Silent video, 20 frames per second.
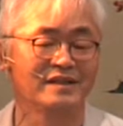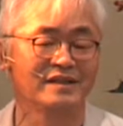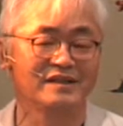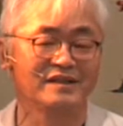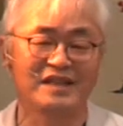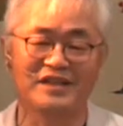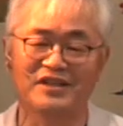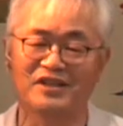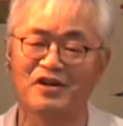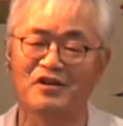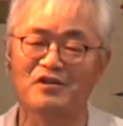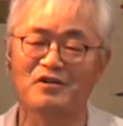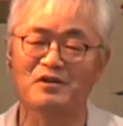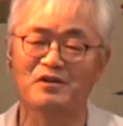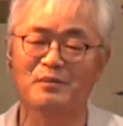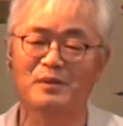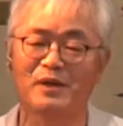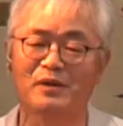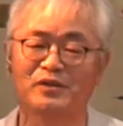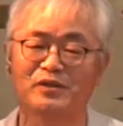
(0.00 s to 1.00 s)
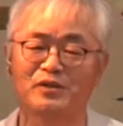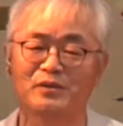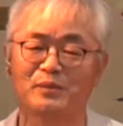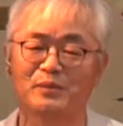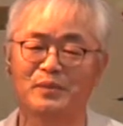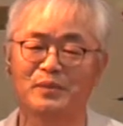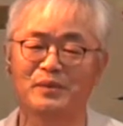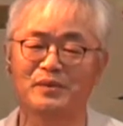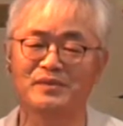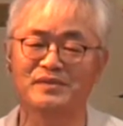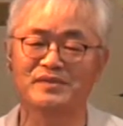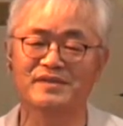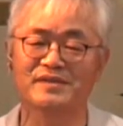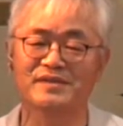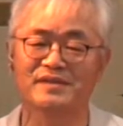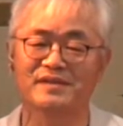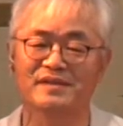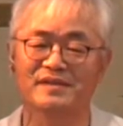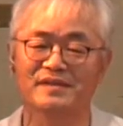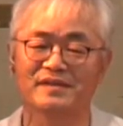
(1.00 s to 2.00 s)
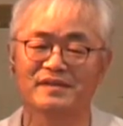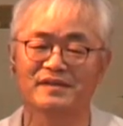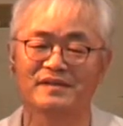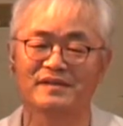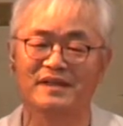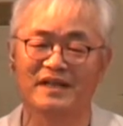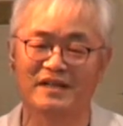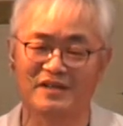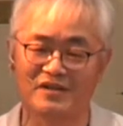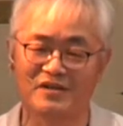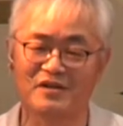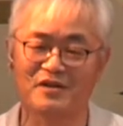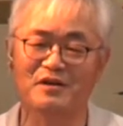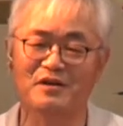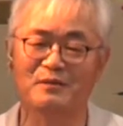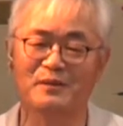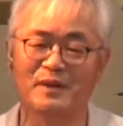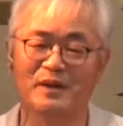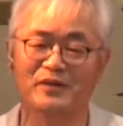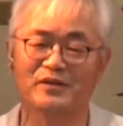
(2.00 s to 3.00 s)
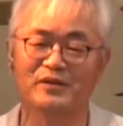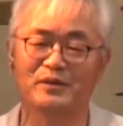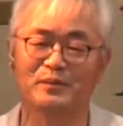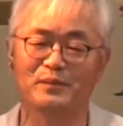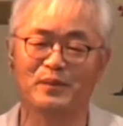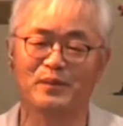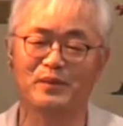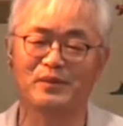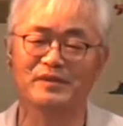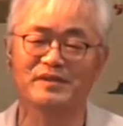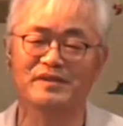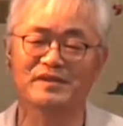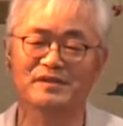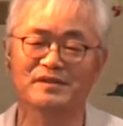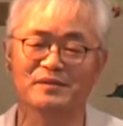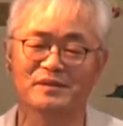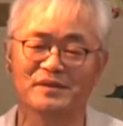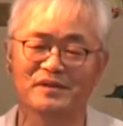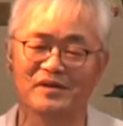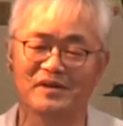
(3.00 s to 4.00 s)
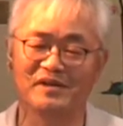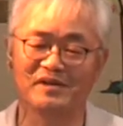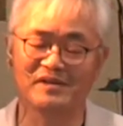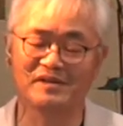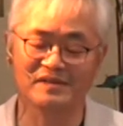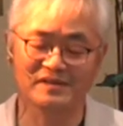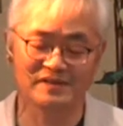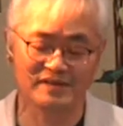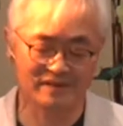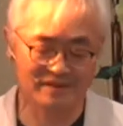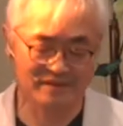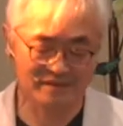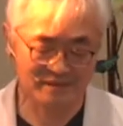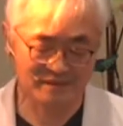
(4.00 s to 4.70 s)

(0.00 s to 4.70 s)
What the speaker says: They talk about the boss. They talk about the boys or girls.